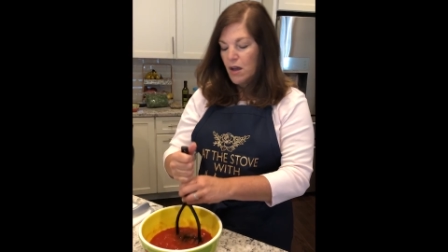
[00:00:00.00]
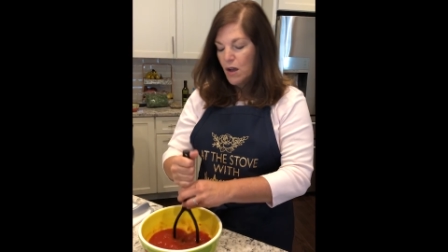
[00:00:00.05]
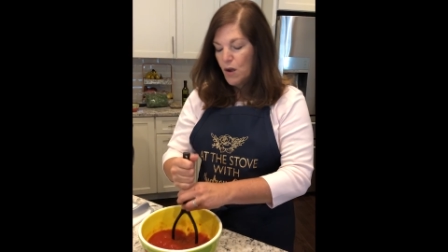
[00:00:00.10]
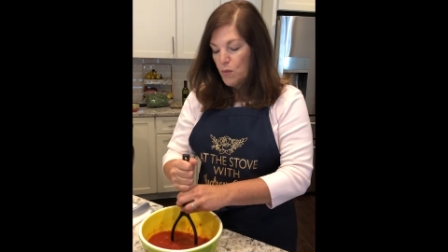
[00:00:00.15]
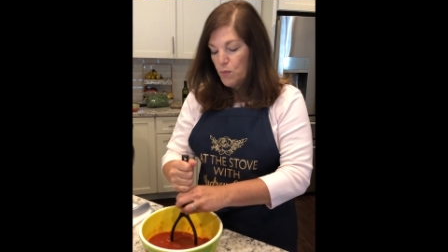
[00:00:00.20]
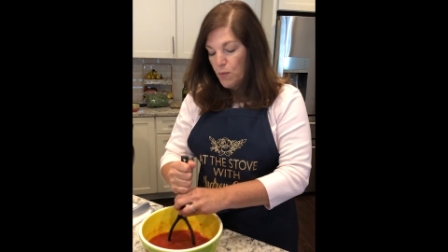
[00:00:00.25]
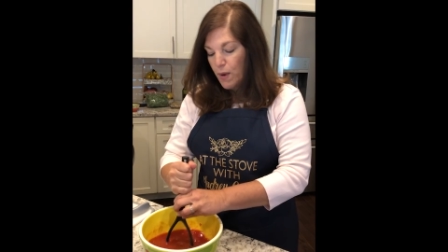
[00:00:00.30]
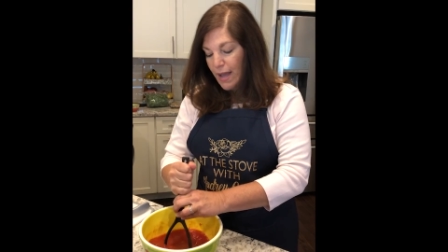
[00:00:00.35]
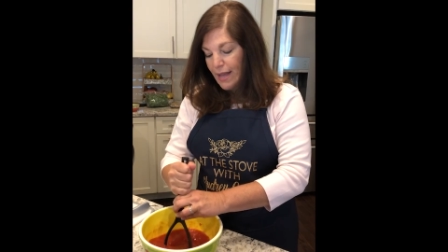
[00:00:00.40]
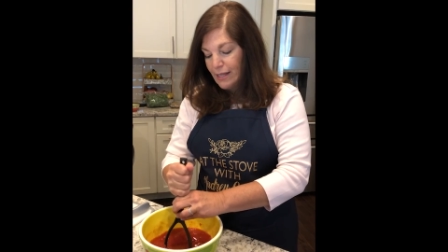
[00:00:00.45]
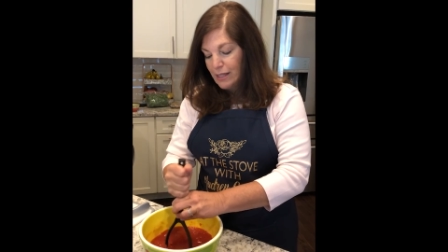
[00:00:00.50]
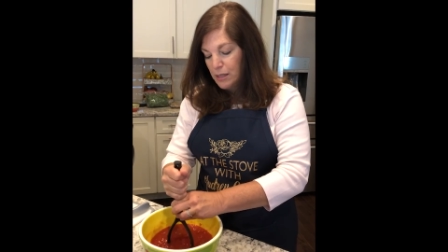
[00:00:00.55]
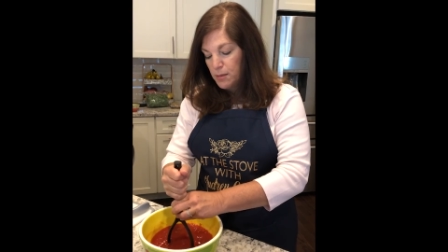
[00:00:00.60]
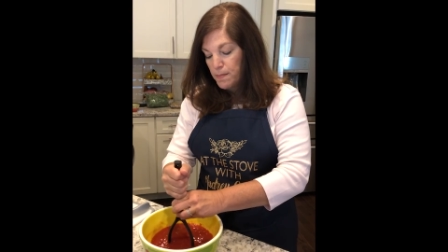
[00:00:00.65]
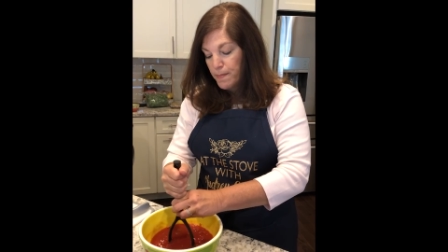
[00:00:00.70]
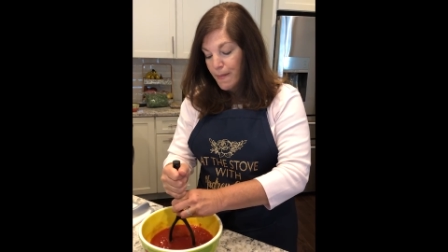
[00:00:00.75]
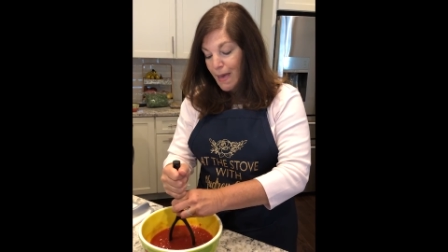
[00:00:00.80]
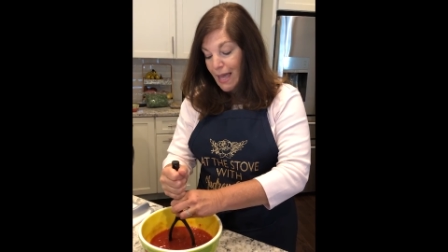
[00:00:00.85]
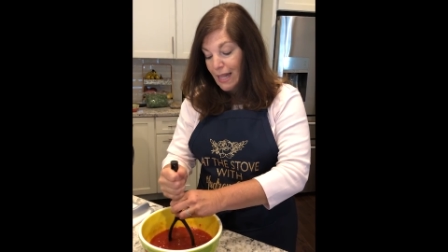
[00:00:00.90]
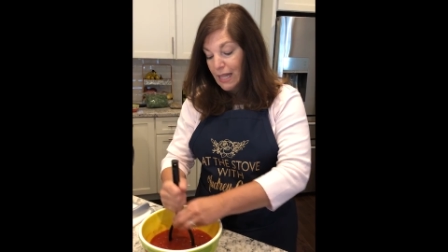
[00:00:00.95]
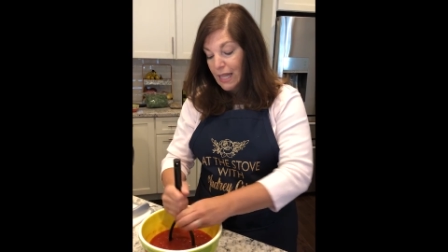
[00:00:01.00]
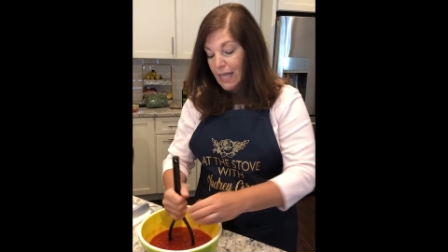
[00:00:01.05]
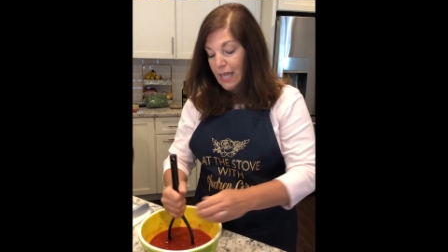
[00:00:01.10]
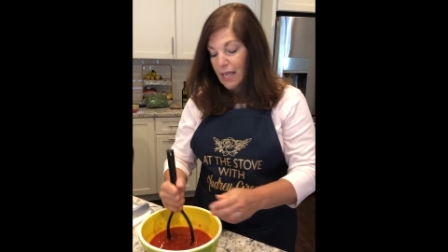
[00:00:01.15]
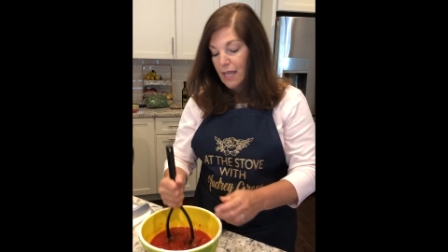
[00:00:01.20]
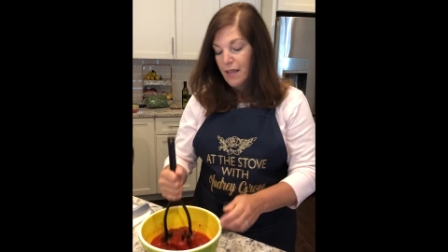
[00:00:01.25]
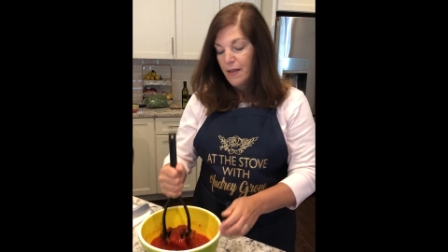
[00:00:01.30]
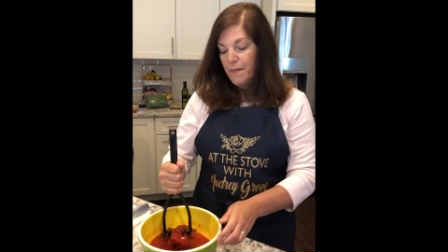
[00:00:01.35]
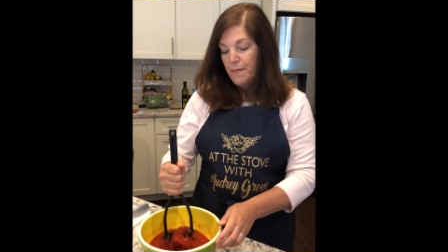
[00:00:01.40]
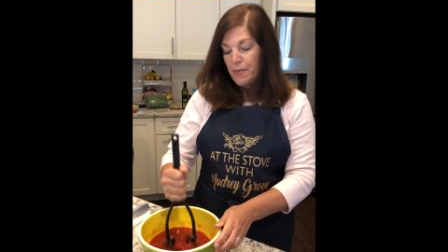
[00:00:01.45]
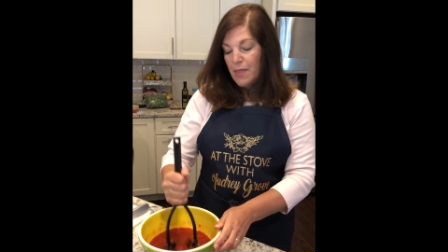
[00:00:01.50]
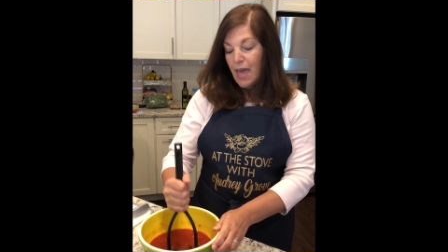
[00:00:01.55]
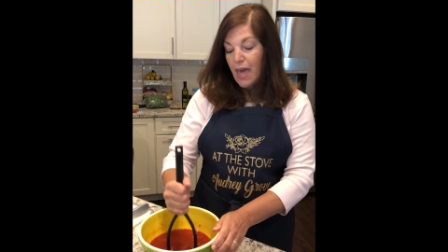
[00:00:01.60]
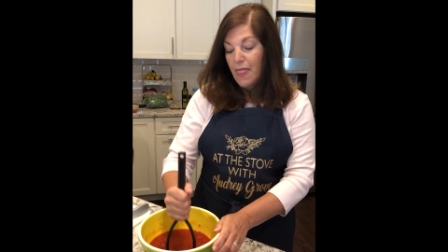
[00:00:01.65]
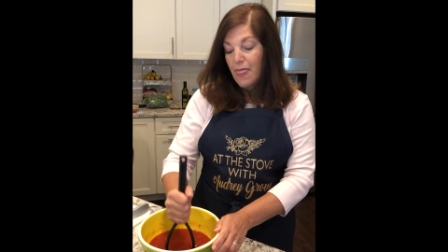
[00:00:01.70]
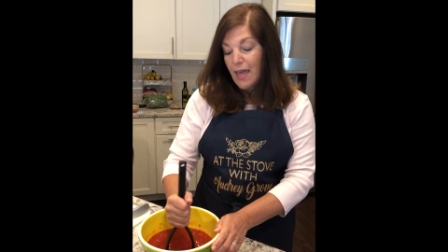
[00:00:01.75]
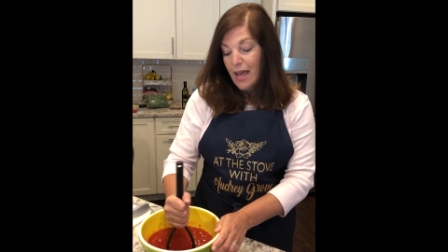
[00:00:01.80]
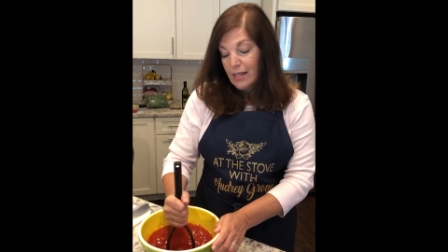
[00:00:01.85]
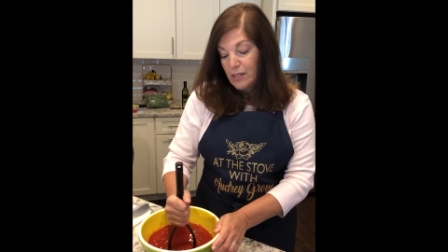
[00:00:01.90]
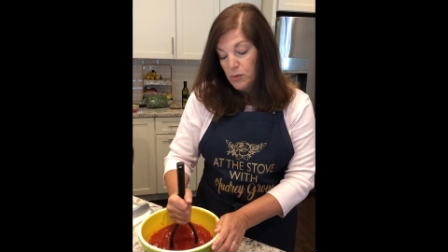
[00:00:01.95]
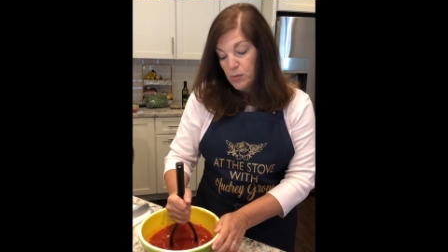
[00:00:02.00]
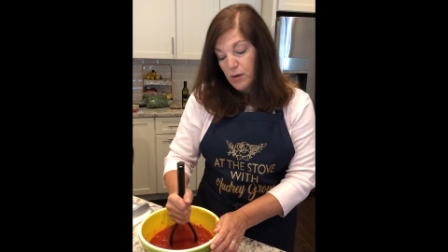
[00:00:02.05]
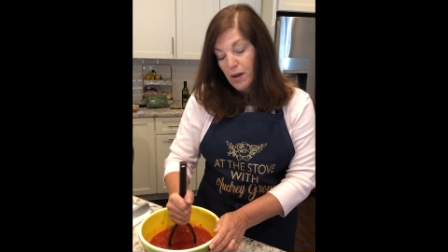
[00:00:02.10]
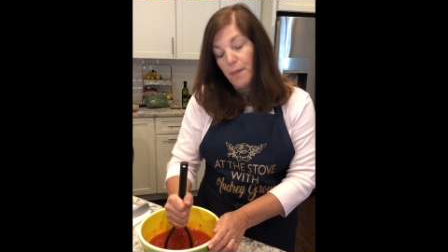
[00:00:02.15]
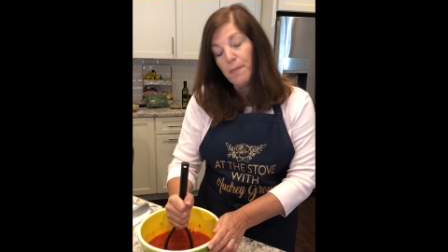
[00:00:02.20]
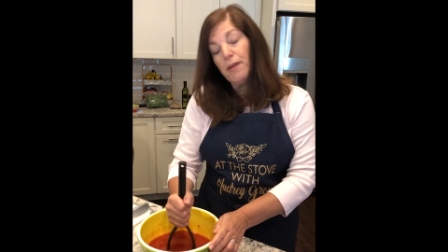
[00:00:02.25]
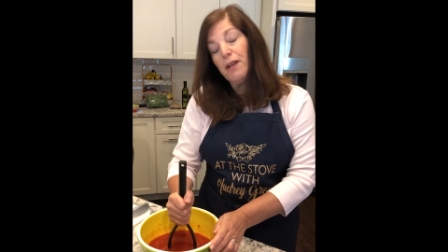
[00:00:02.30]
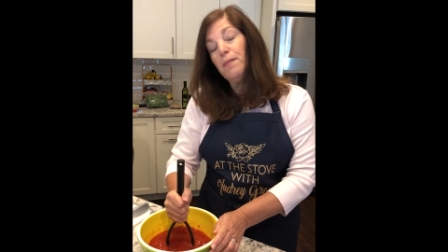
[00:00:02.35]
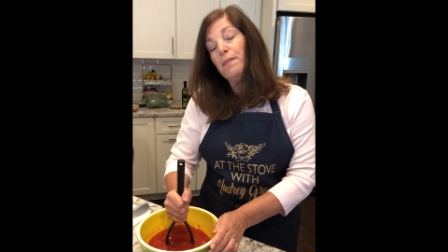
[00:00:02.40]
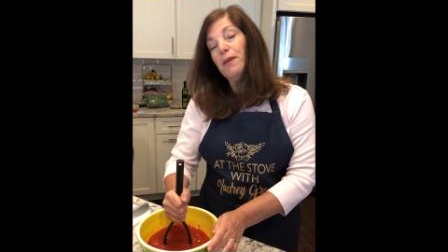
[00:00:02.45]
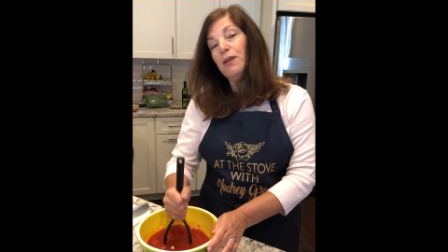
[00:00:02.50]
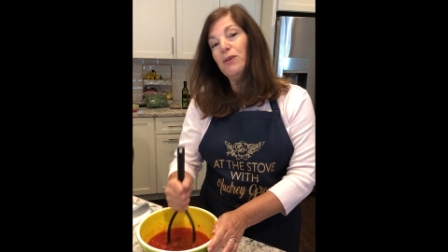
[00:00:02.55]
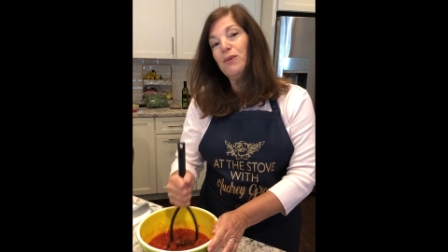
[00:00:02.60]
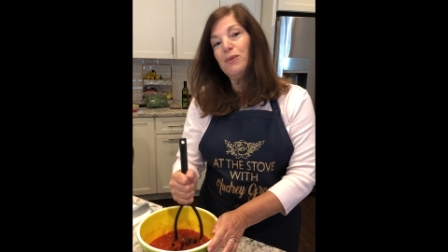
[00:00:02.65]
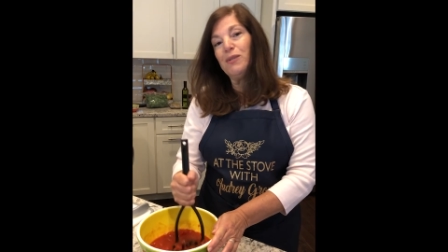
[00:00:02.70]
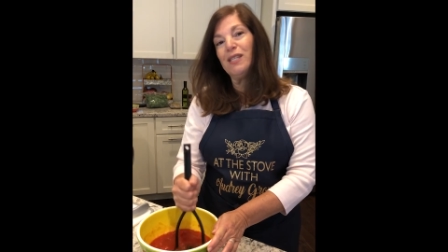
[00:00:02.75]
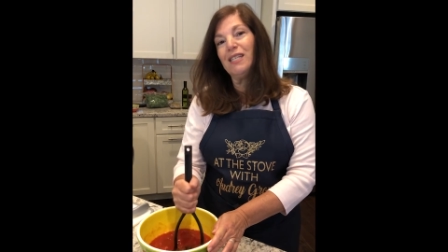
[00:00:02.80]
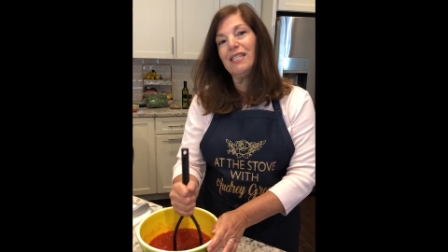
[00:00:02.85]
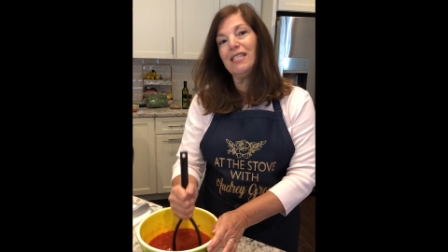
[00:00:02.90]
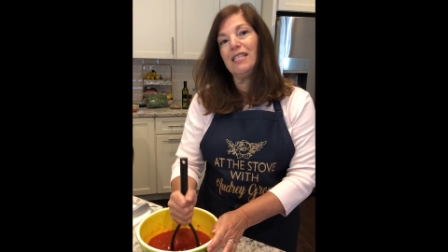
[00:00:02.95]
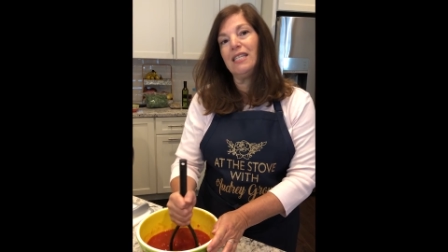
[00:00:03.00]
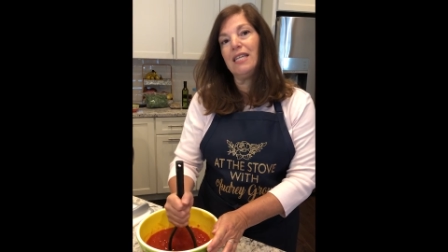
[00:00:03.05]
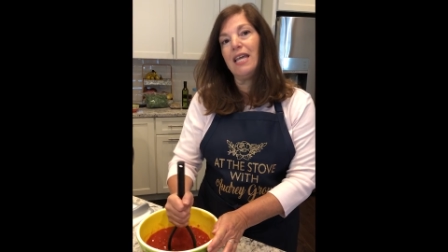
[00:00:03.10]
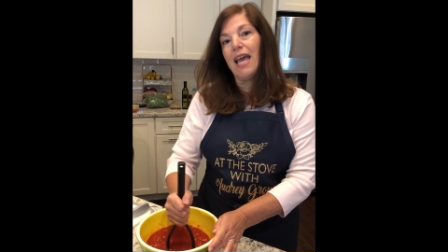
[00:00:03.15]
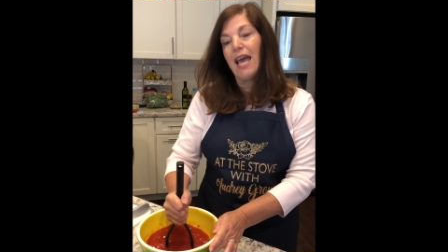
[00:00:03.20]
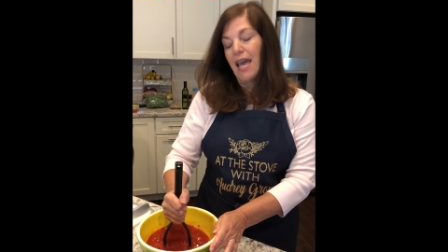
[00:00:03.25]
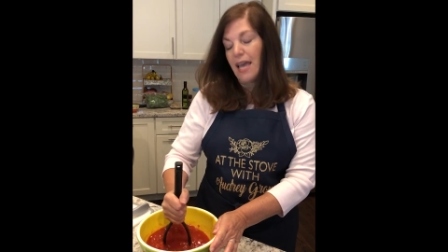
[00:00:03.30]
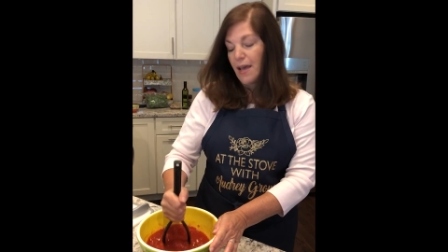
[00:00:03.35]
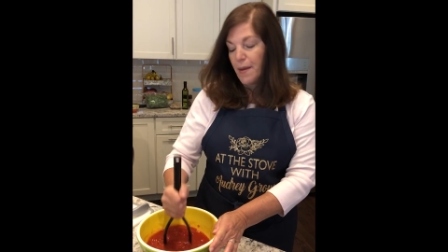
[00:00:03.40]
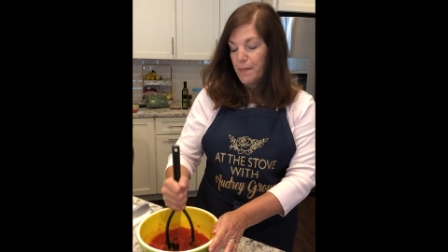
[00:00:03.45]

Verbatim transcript: a rice medley, and that's what I'm gonna be using today.